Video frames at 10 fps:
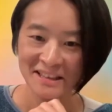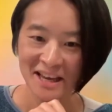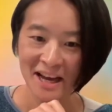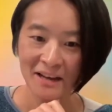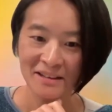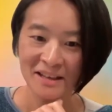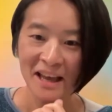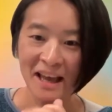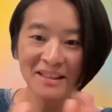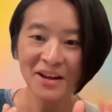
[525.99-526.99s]
Yeah.
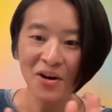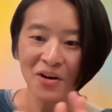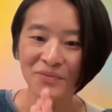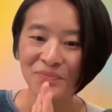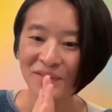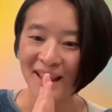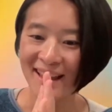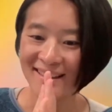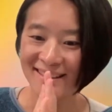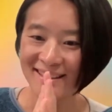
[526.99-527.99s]
And
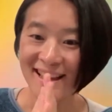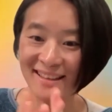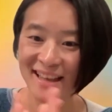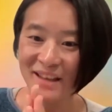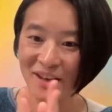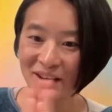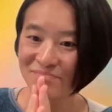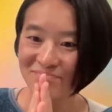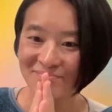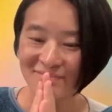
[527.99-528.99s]
yes, and
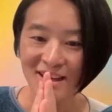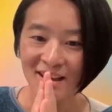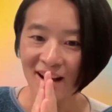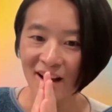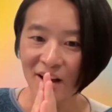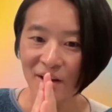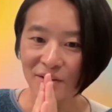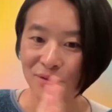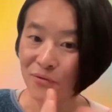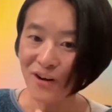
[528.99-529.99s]
then
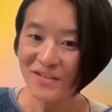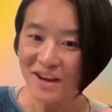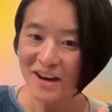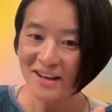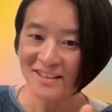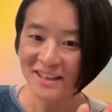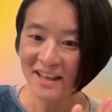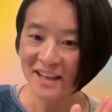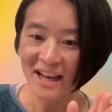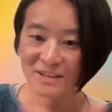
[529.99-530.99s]
so from there,
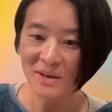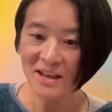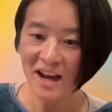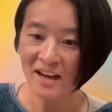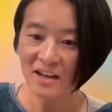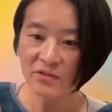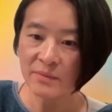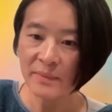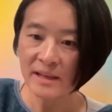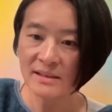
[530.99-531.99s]
it has been kind of
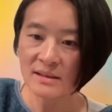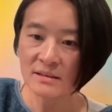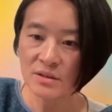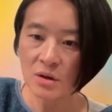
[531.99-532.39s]
amazing.